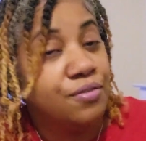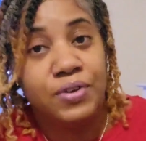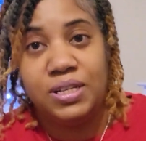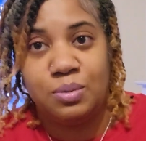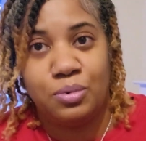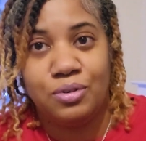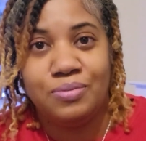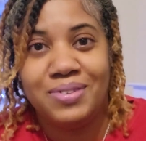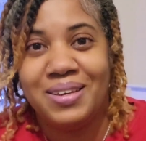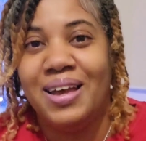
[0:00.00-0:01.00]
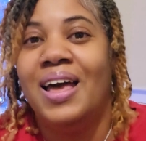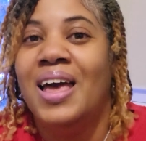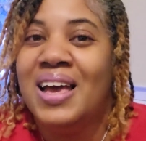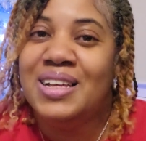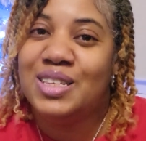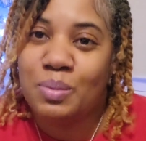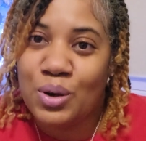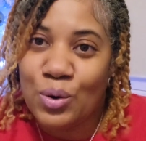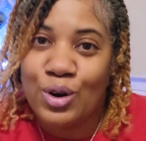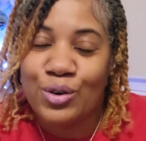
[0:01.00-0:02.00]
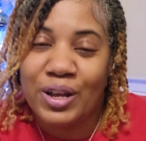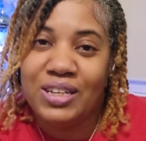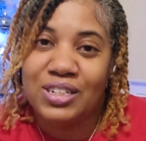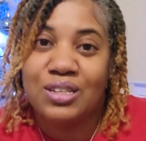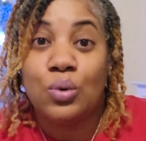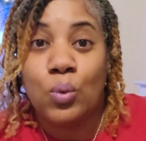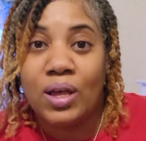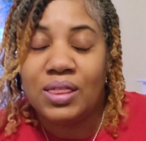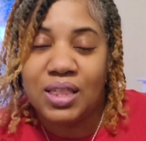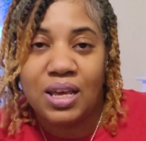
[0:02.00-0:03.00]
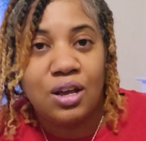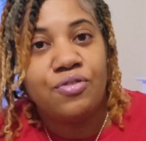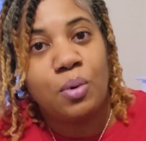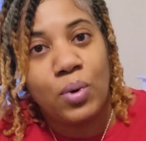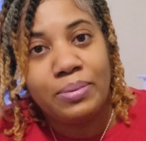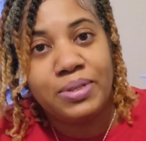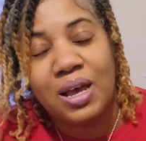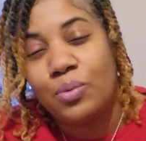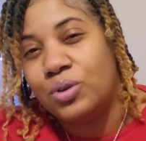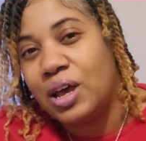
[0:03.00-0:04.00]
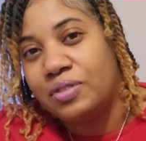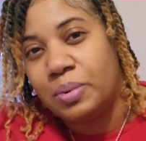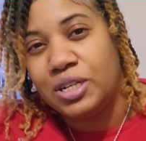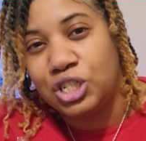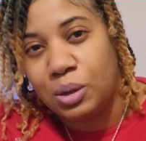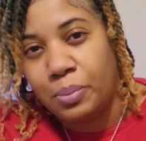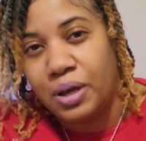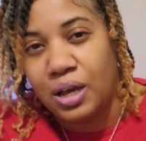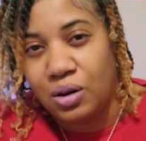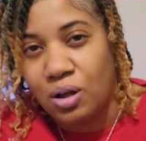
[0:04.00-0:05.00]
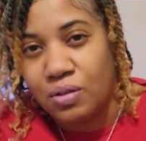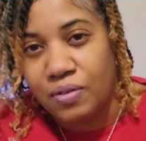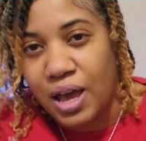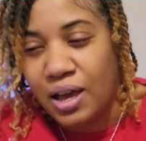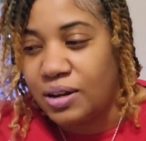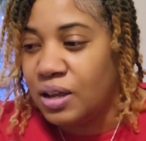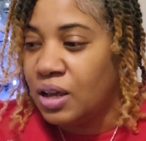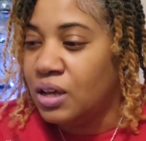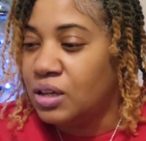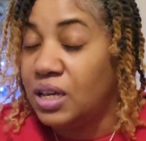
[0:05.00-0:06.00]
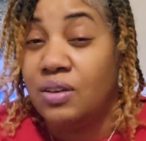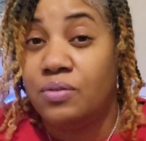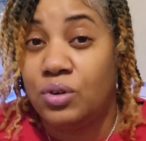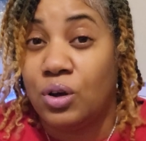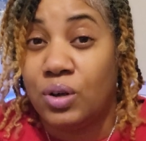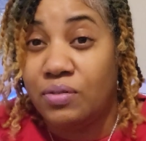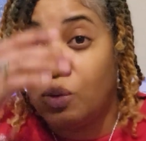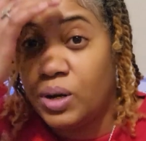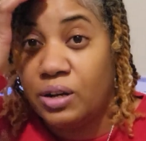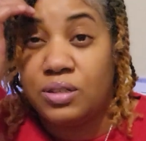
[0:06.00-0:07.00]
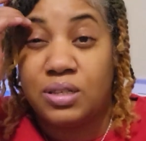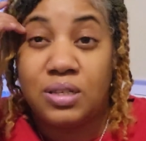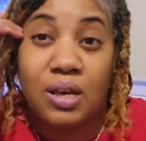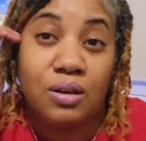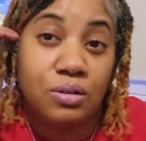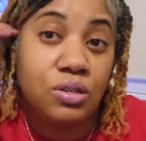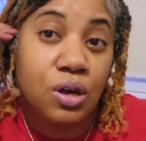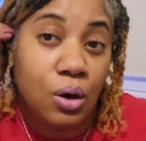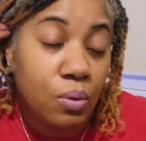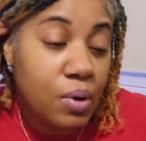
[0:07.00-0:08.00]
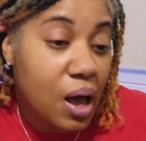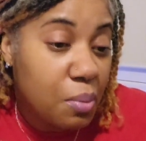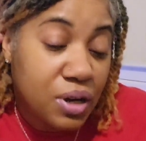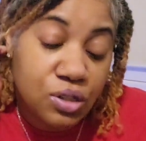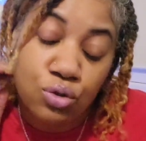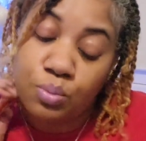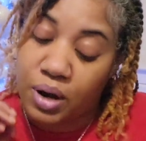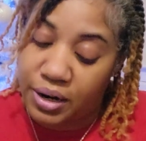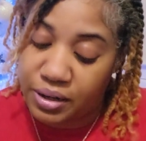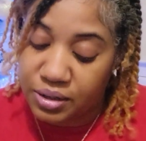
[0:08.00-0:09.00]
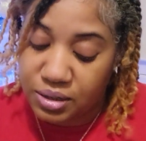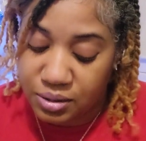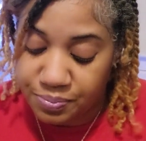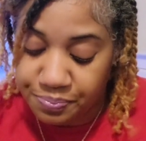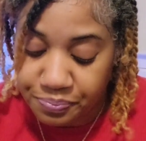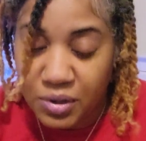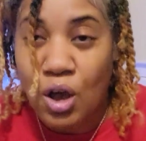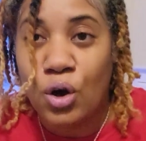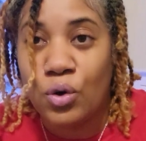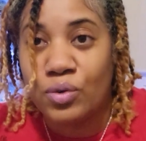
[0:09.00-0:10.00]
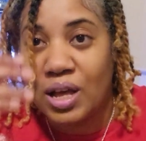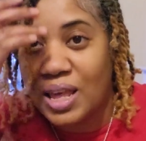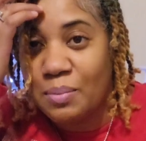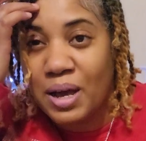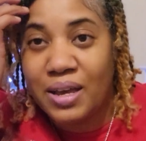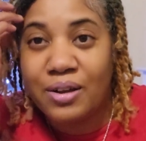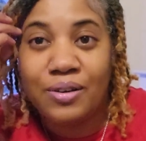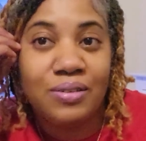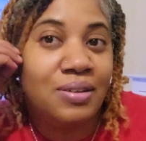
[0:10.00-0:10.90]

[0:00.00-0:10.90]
feasible to be ordering just one thing from a website when you have to pay shipping and all of that, even, you know, even when there's a sale. So I bought two products. Oh, y'all like my hair?